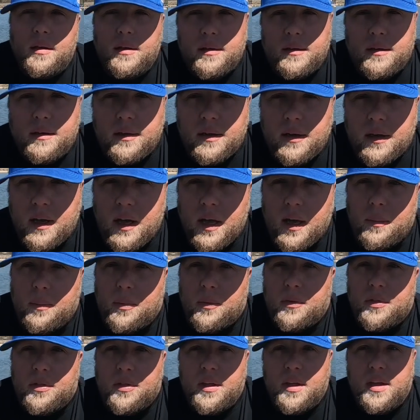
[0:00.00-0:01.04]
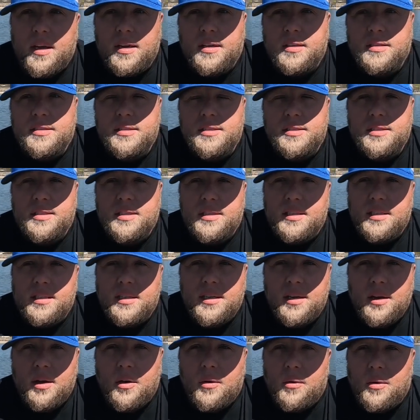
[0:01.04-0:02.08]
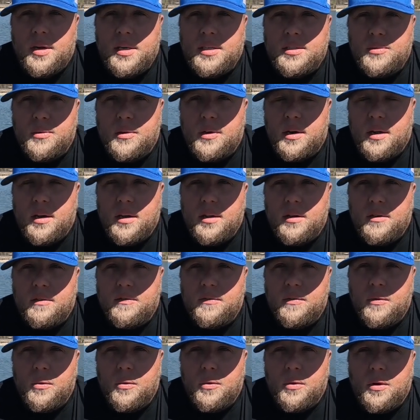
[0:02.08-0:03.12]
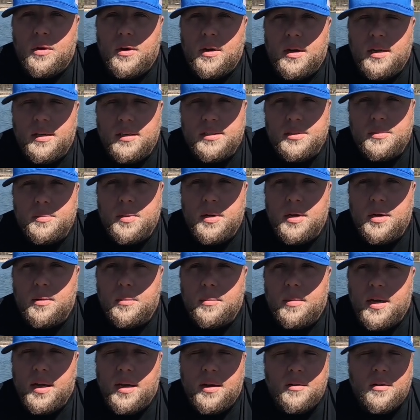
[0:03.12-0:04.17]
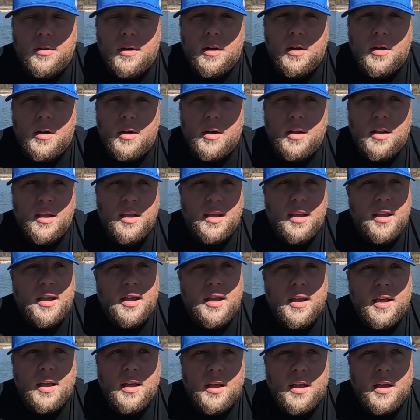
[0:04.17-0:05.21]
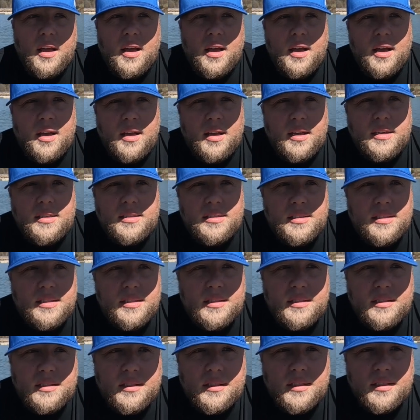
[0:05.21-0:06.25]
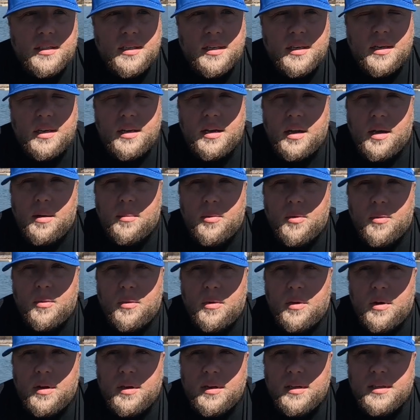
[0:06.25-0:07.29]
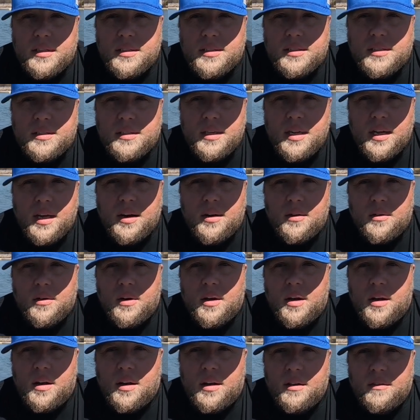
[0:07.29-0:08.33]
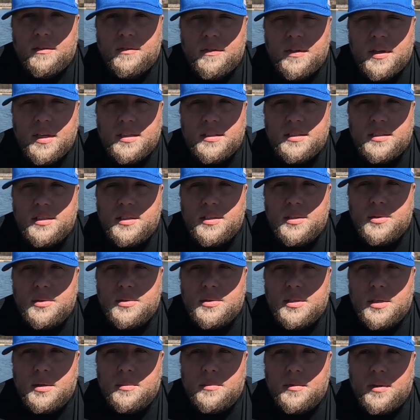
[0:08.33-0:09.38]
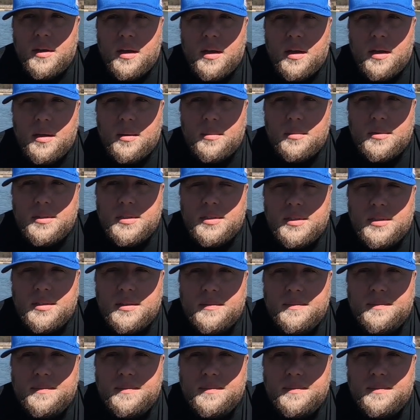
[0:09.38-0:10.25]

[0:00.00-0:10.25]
a couple things you always want to look for in a spinnerbait rod is, number one, to get a rod that fits you. Sometimes